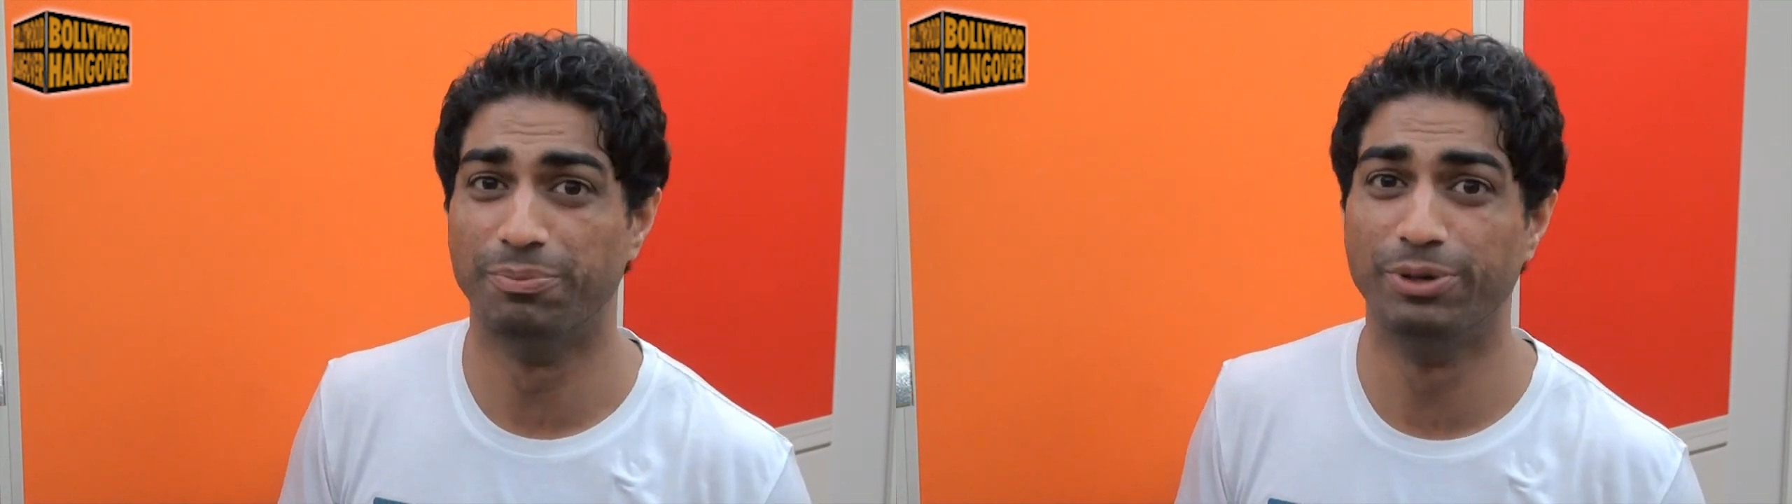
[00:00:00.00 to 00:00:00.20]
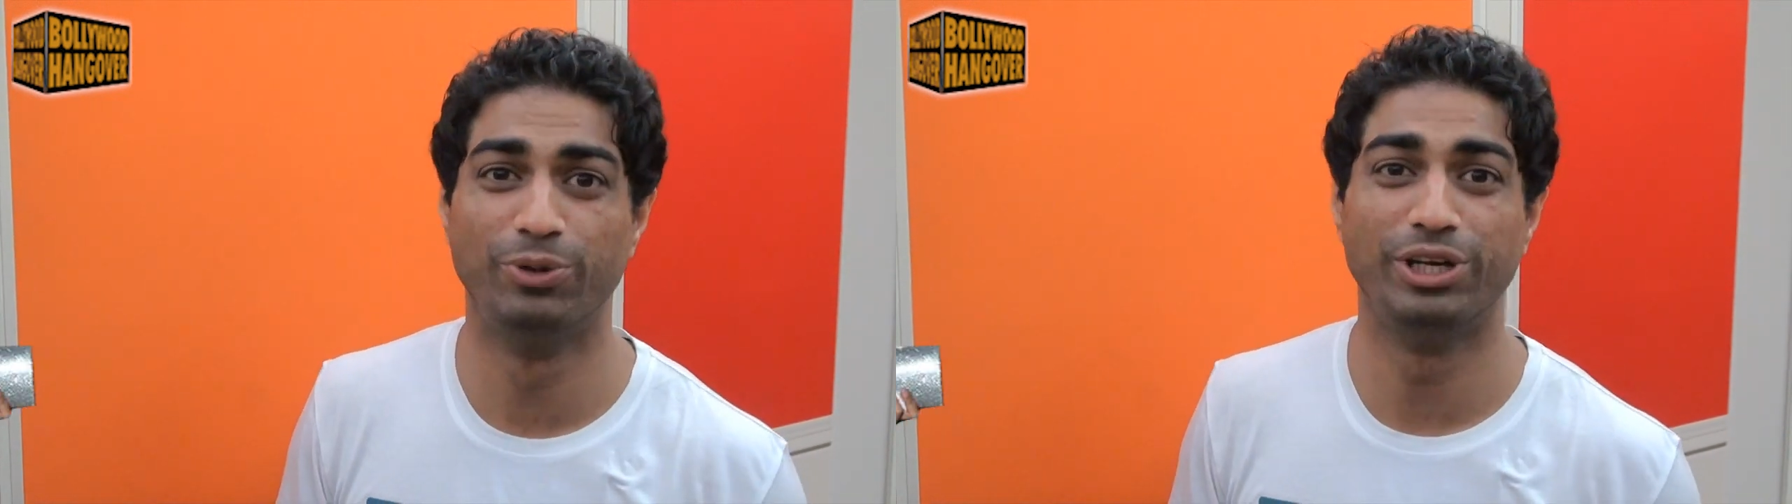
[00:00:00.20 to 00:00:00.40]

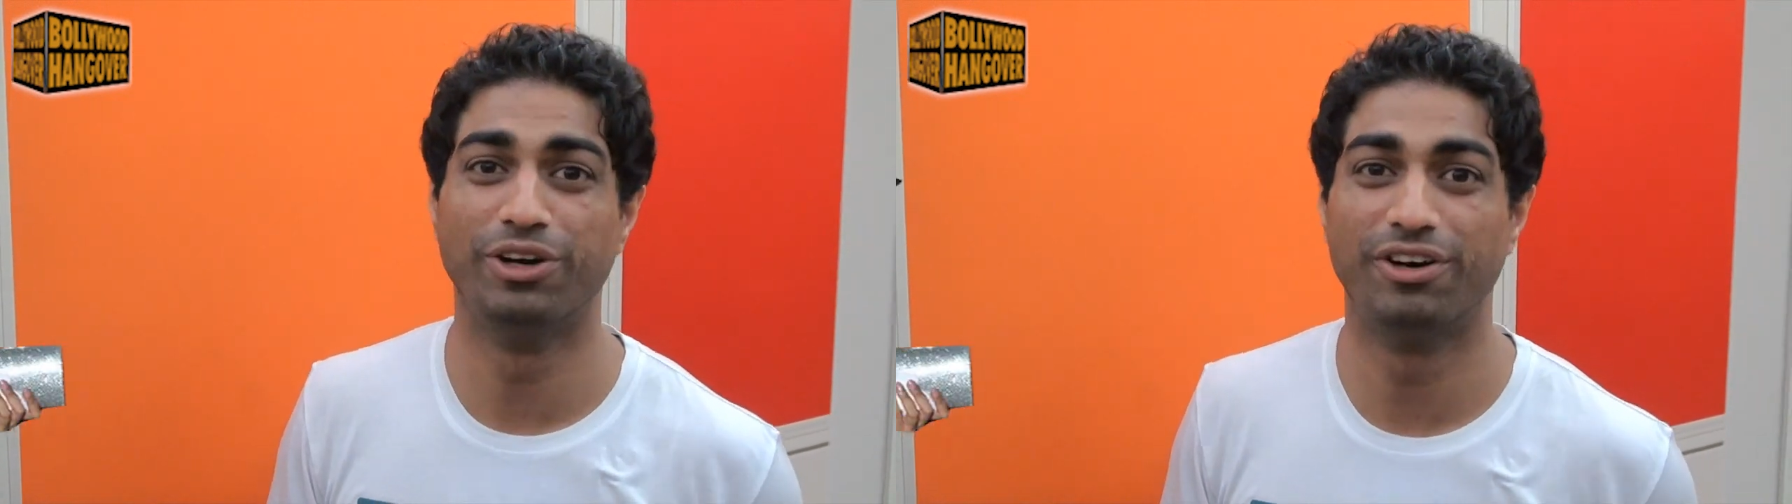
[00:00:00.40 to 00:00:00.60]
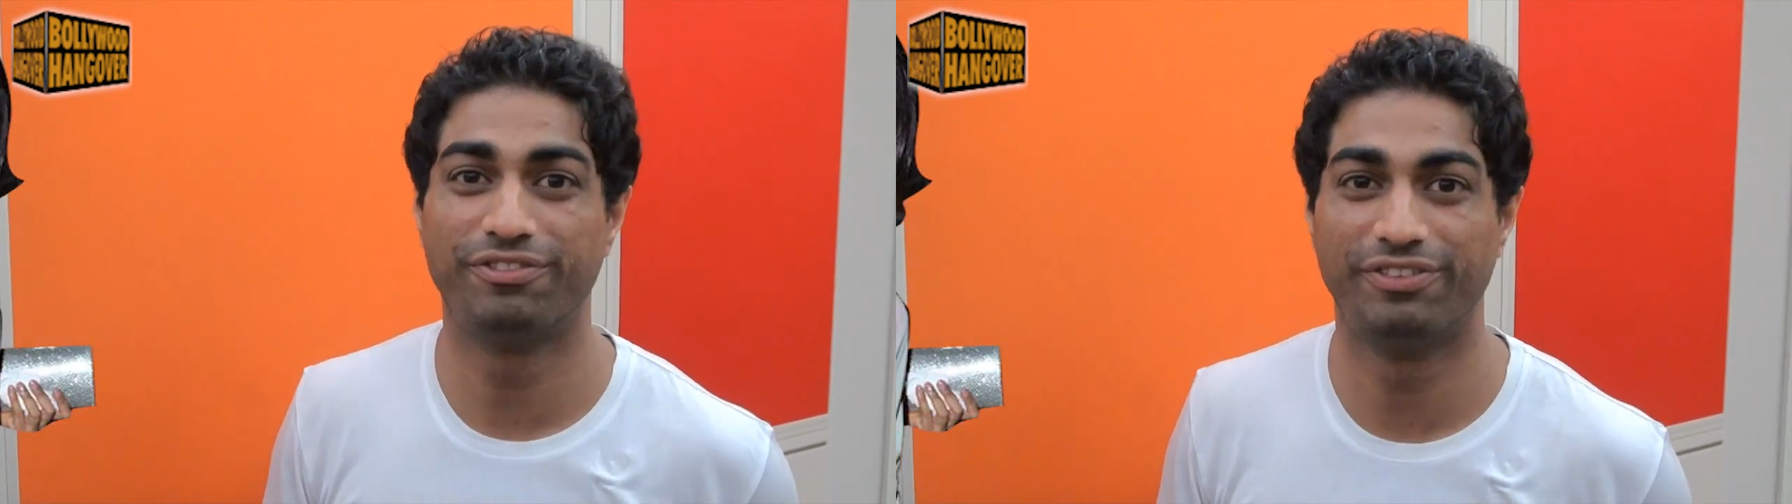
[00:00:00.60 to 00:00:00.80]
the beauty
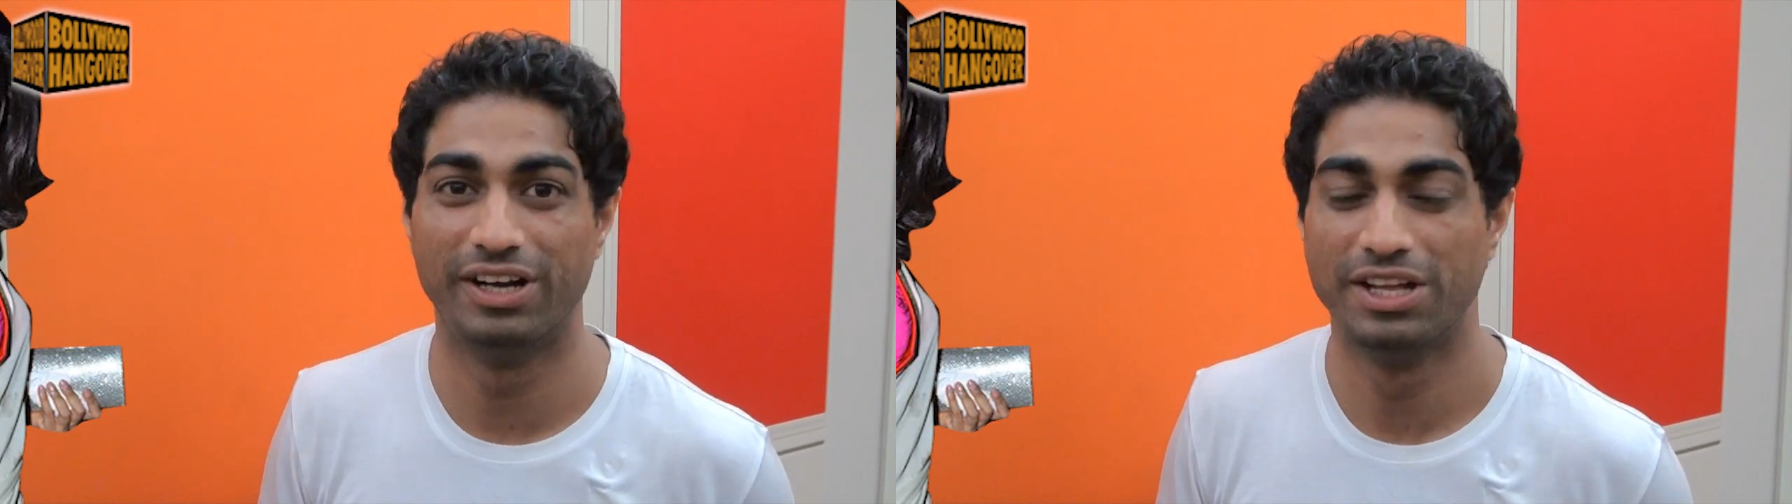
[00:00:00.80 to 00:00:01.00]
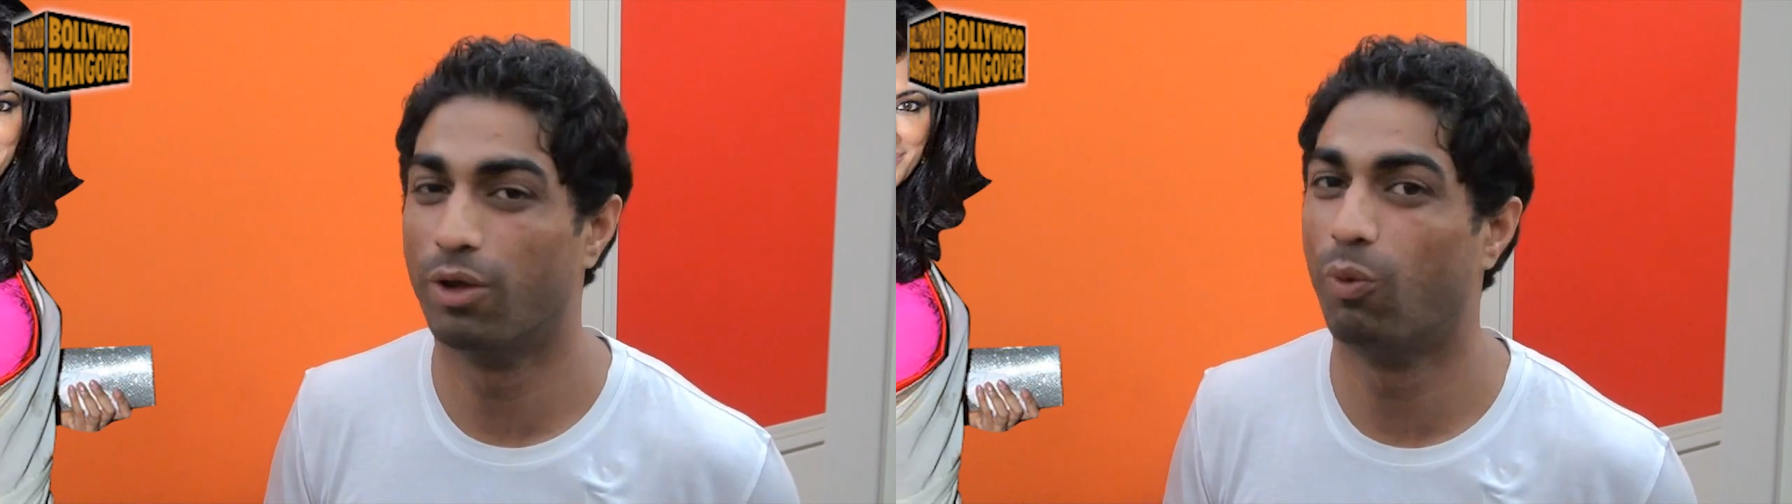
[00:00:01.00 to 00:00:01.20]
of
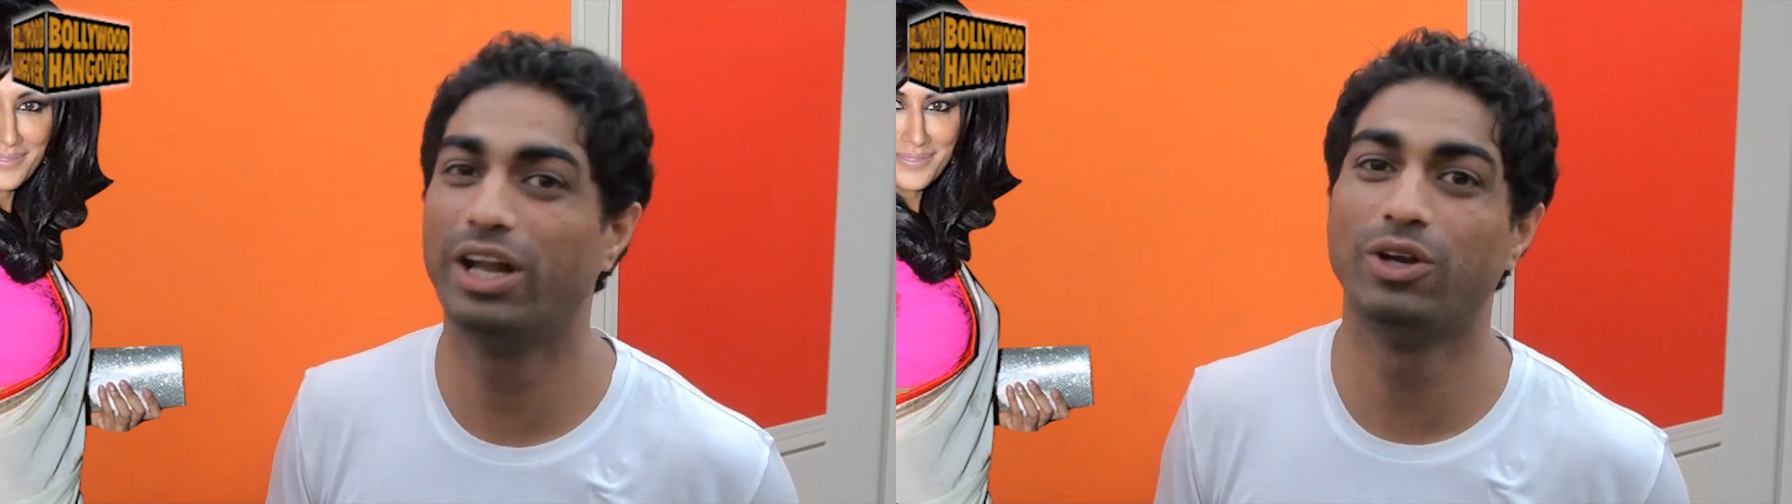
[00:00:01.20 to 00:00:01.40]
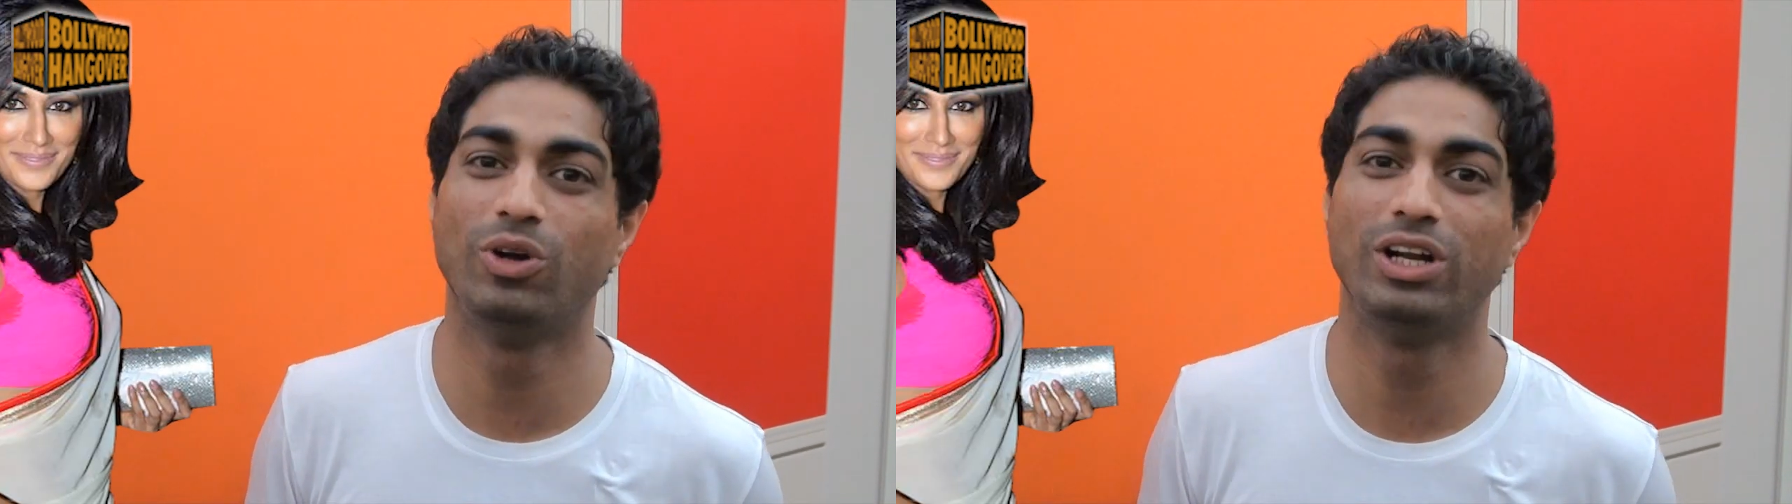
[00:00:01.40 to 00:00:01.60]
the one and